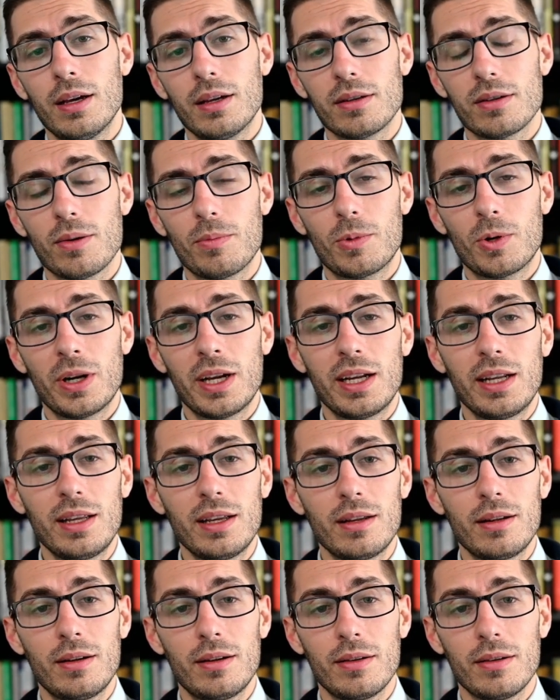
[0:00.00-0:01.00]
So
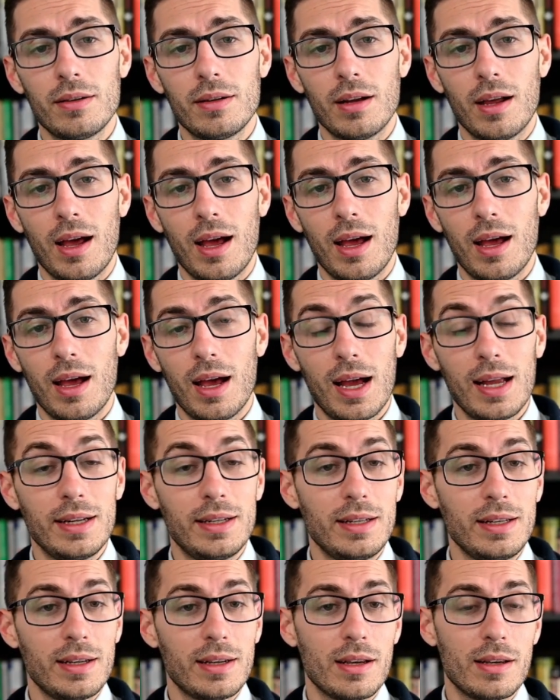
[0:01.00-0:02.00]
Morenean uh,
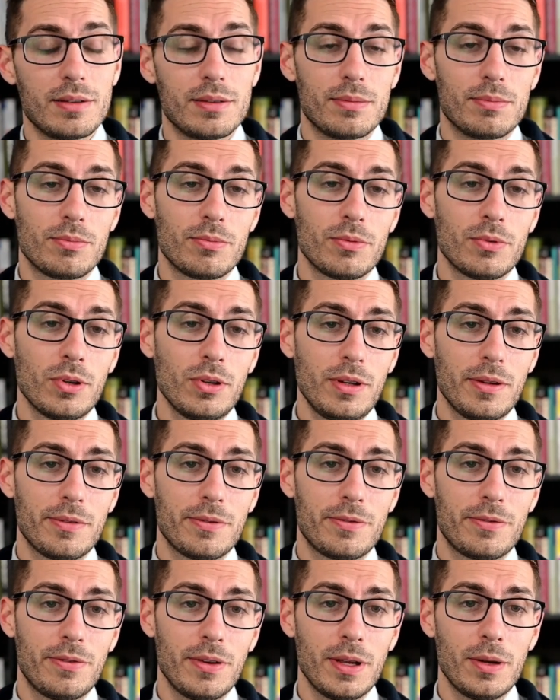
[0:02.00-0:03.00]
ideas really
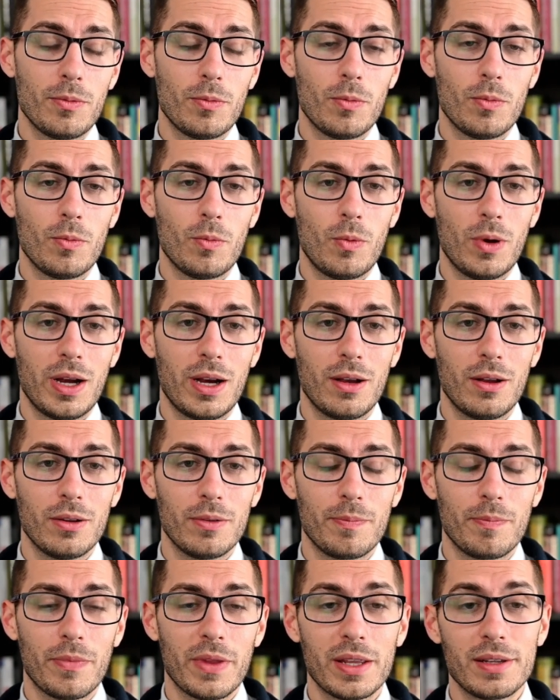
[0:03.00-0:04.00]
fit
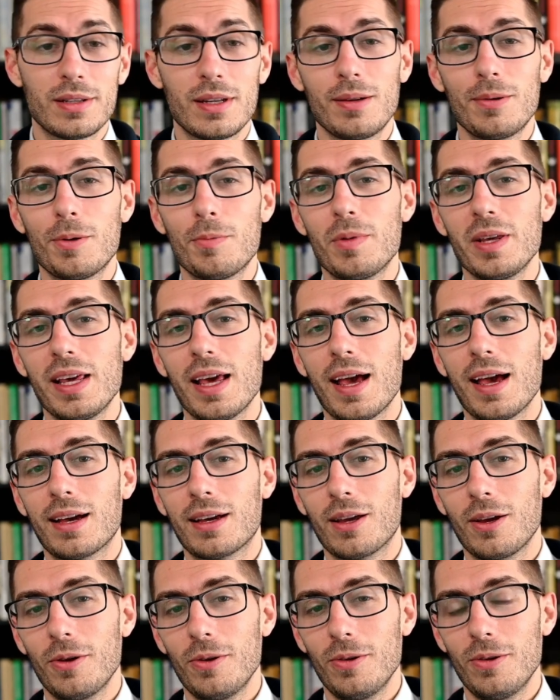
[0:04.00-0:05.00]
well and seem to be
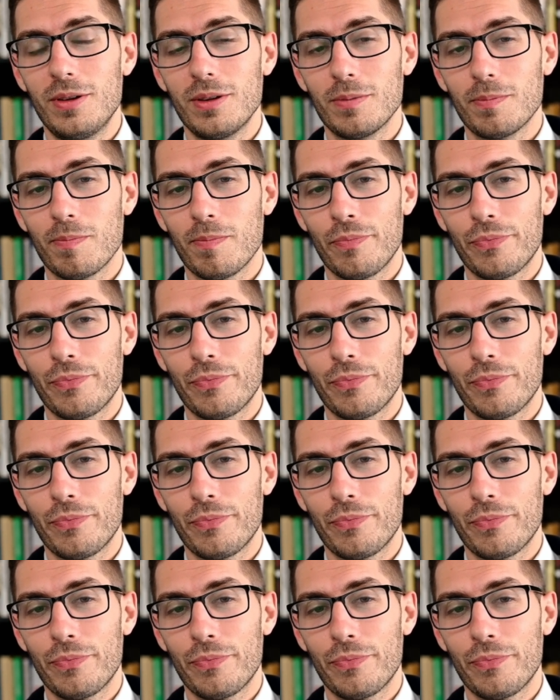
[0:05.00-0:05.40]
echoed